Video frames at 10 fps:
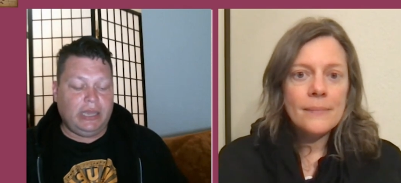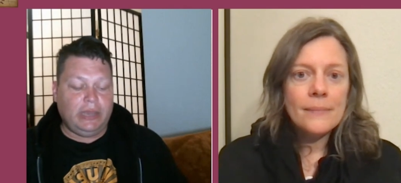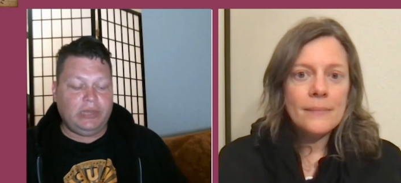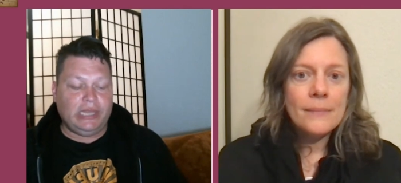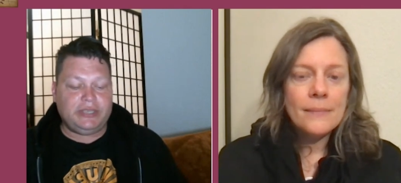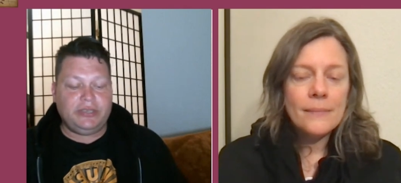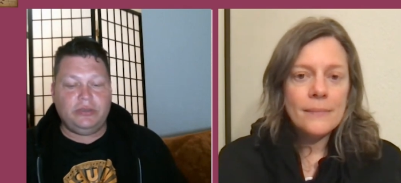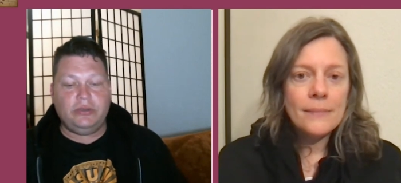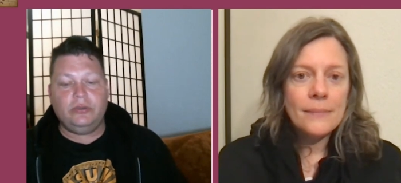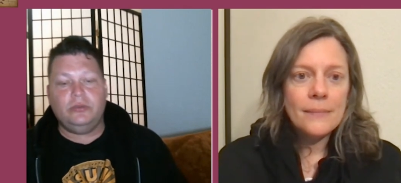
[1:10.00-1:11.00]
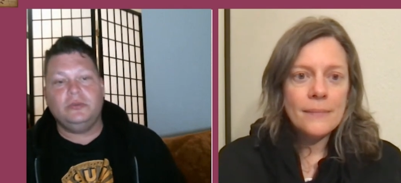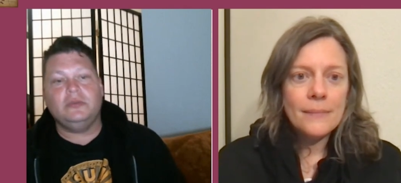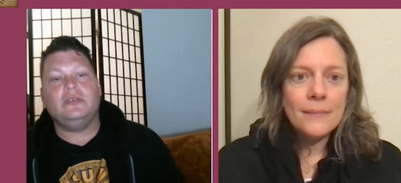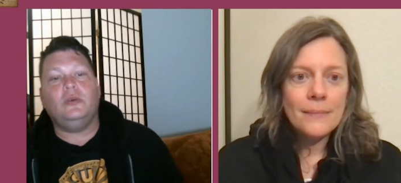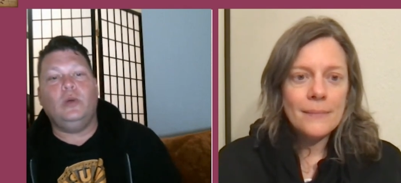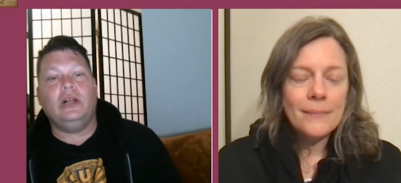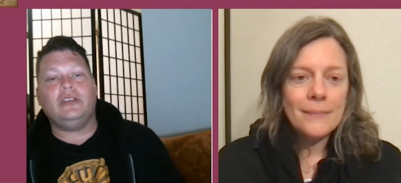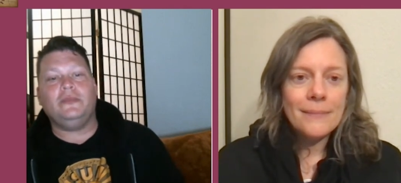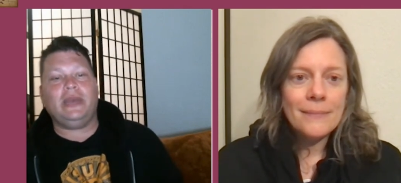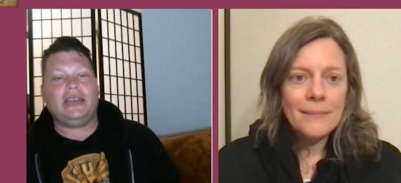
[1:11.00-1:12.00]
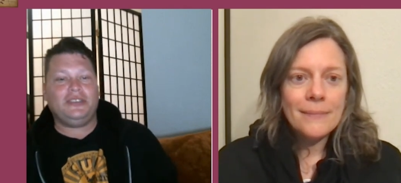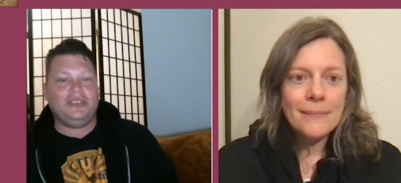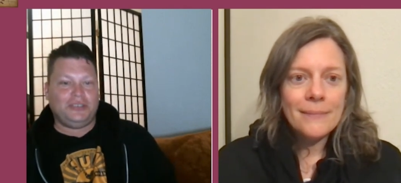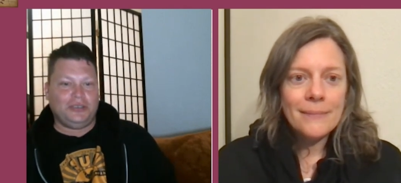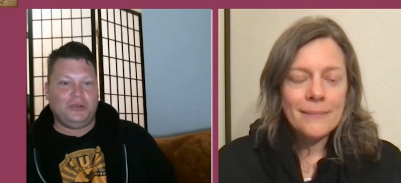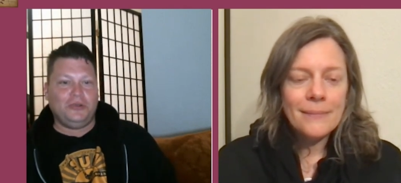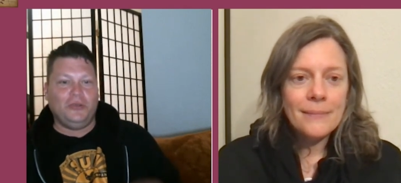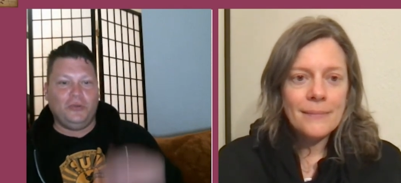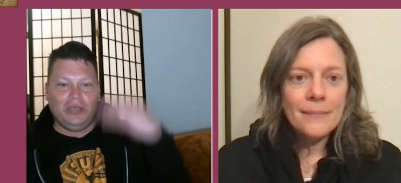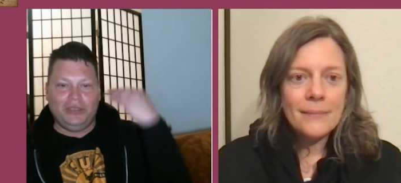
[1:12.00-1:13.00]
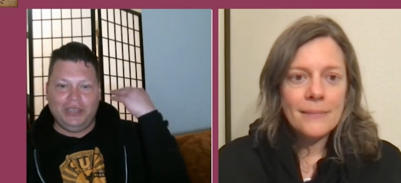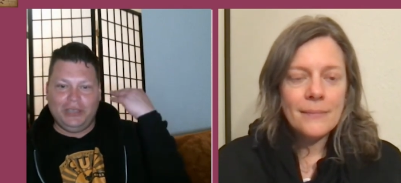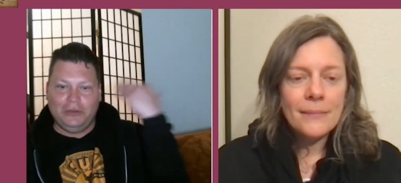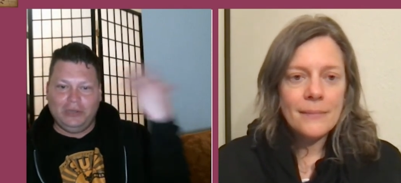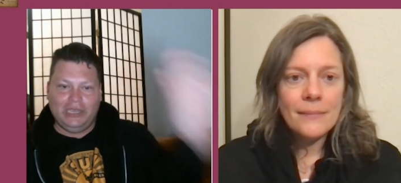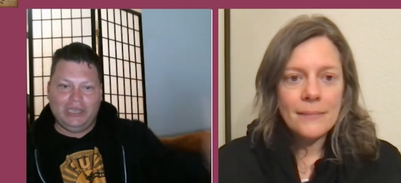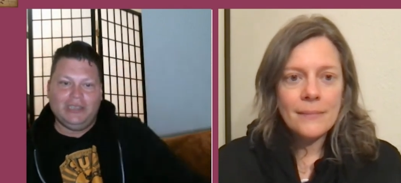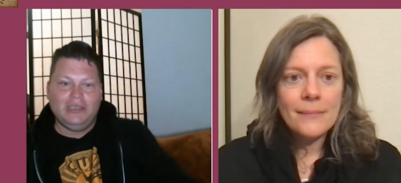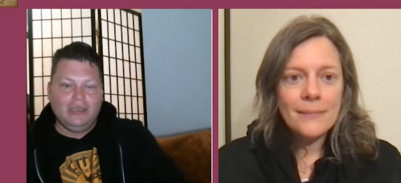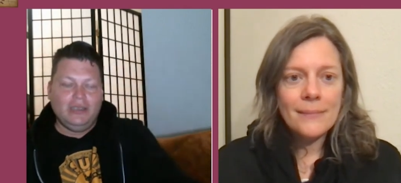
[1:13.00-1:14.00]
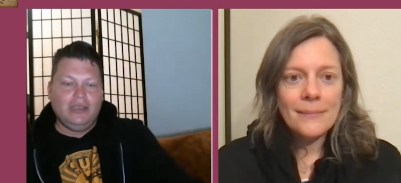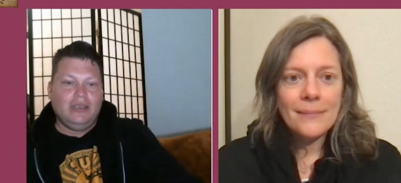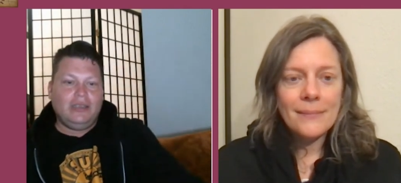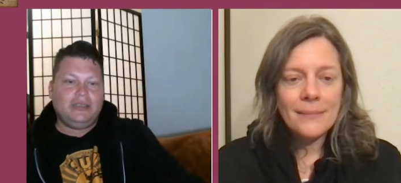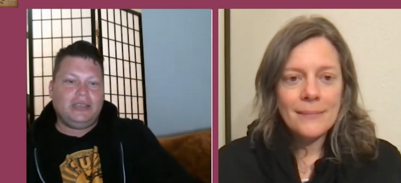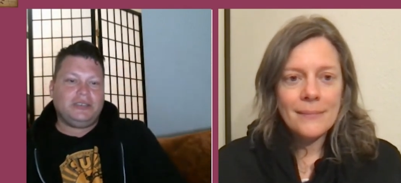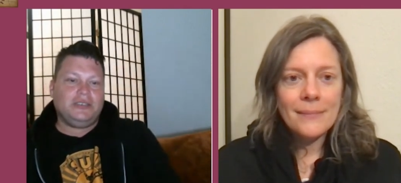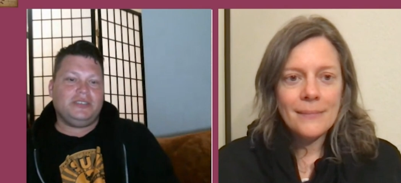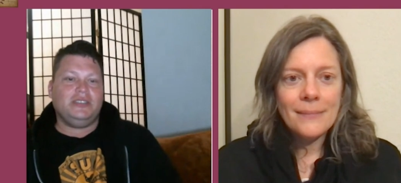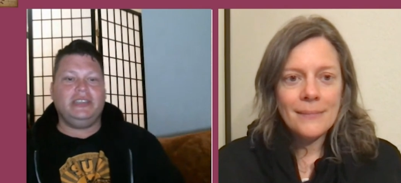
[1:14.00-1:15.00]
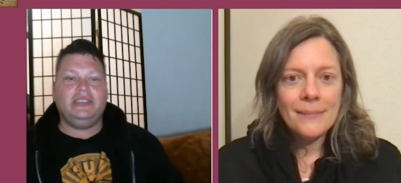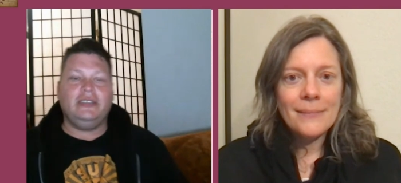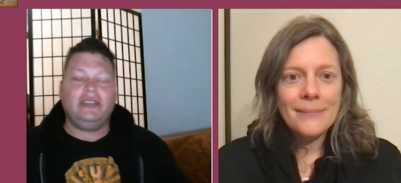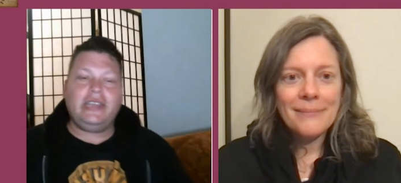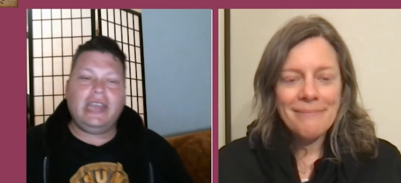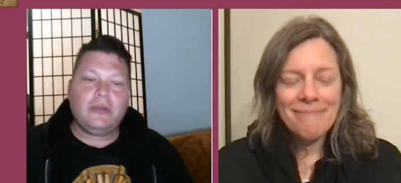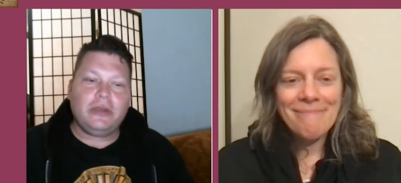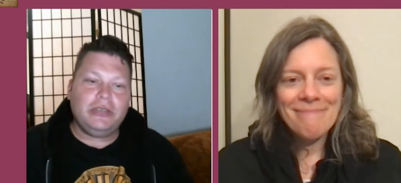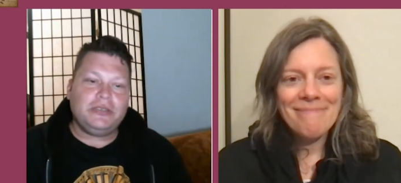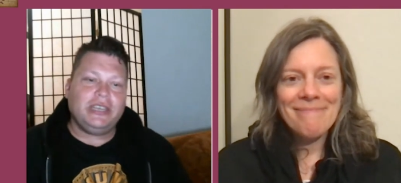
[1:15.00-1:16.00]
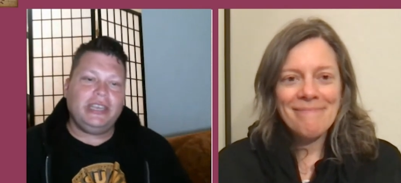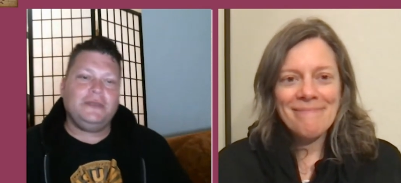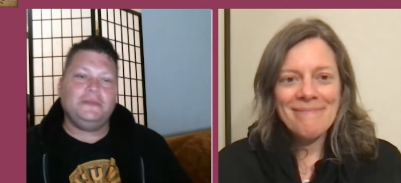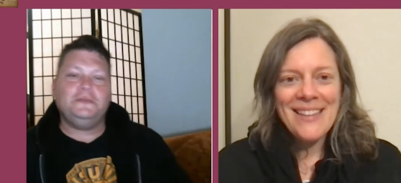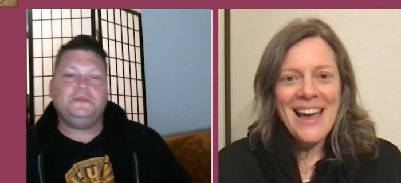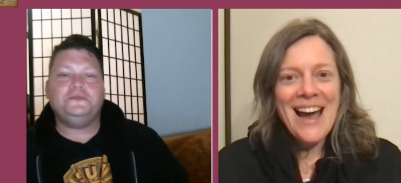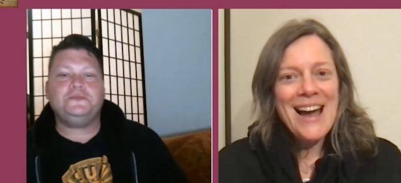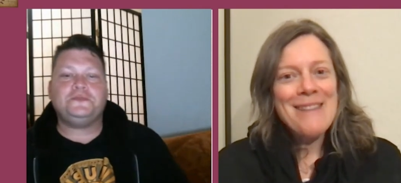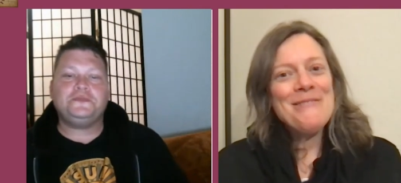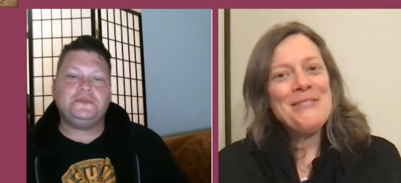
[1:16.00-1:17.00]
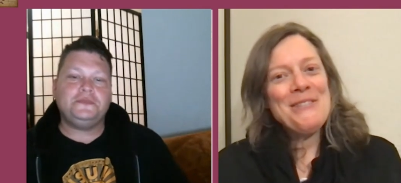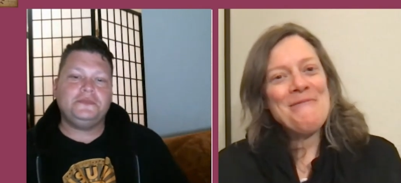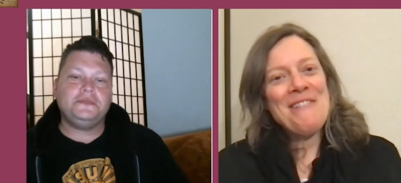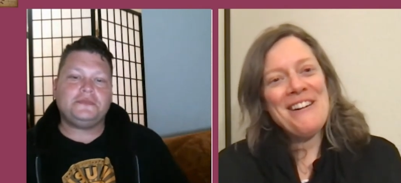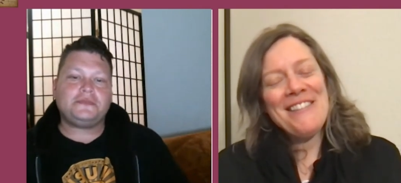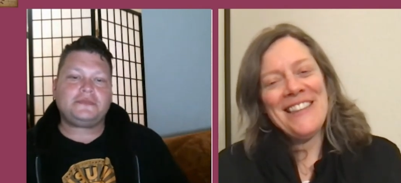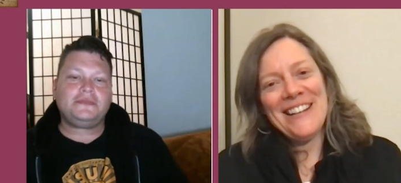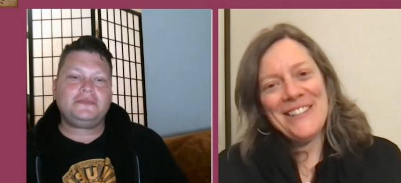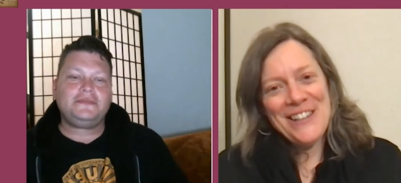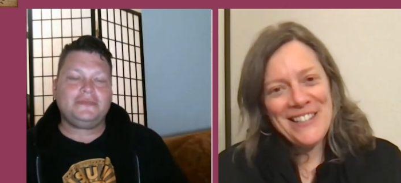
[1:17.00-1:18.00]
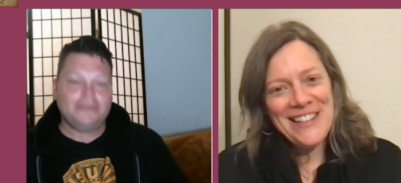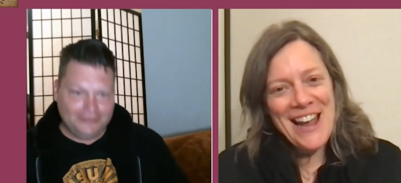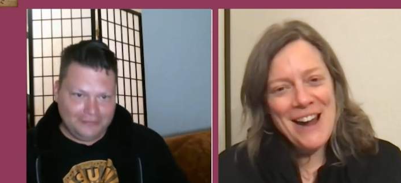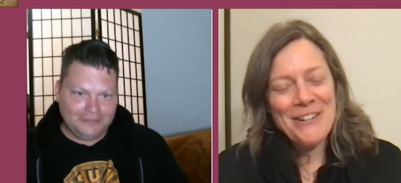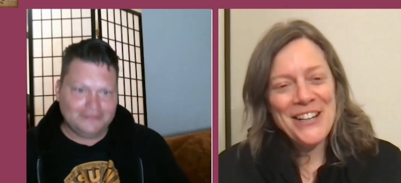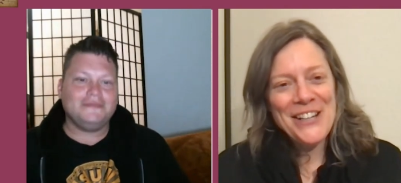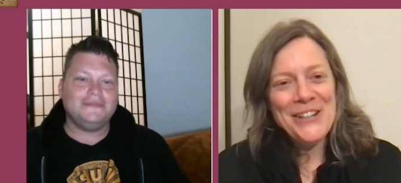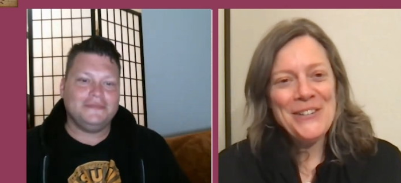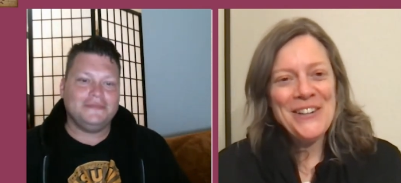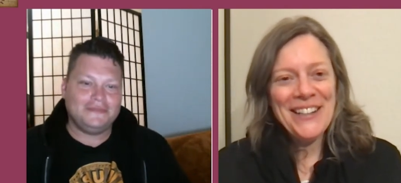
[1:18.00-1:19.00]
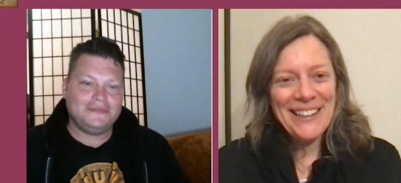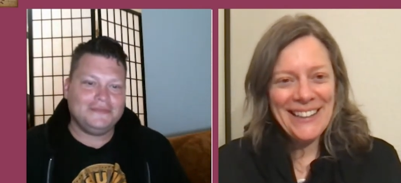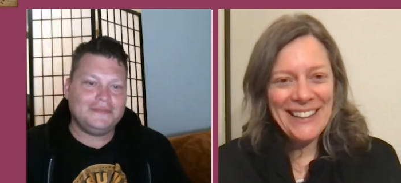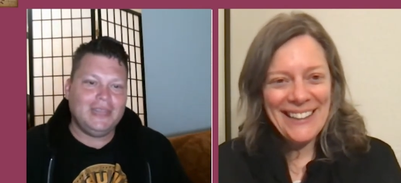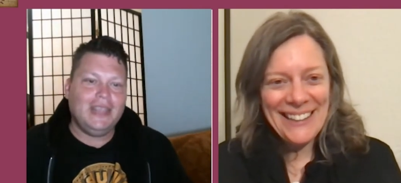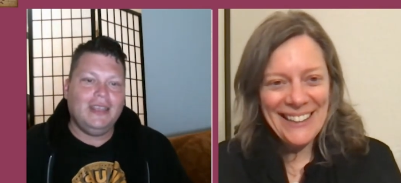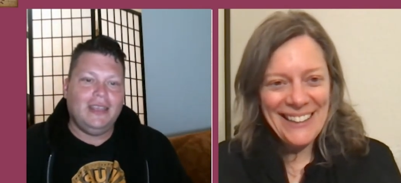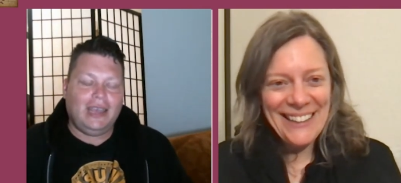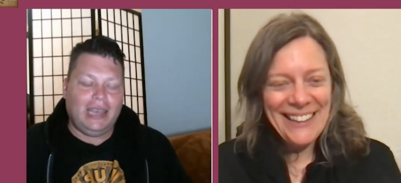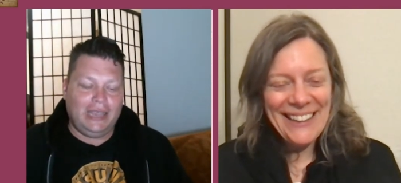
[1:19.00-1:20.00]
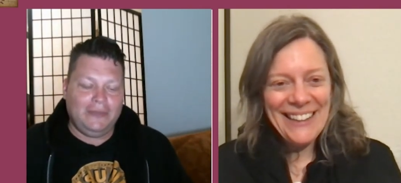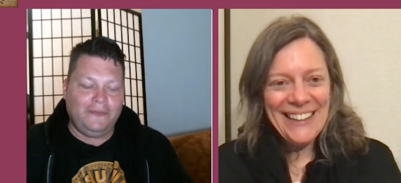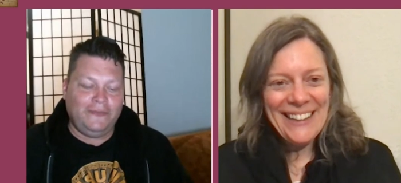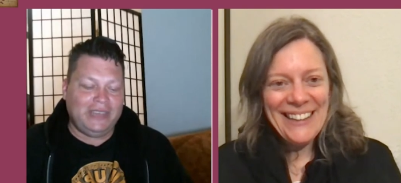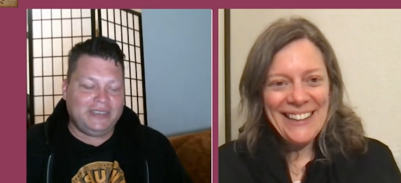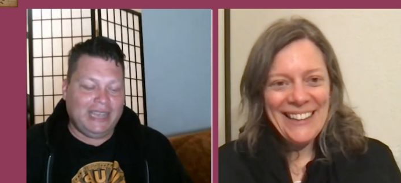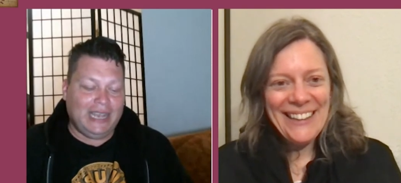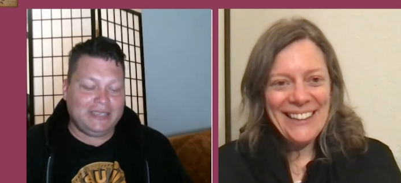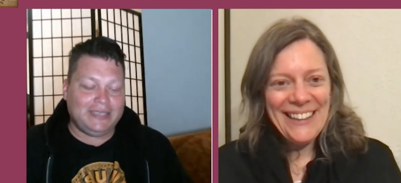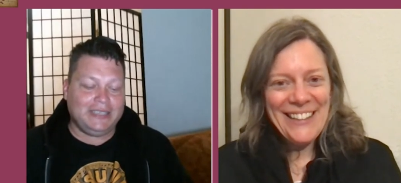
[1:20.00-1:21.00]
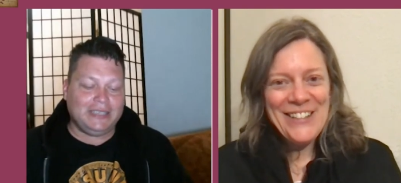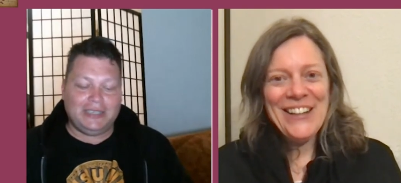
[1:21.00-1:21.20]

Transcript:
Speaker 1: I would like to welcome back to the show the one, the only, Doctor Celene Lillie. How are you
Speaker 2: tonight? I'm doing well. Thanks, Jason. How are you?
Speaker 1: I am fantastic.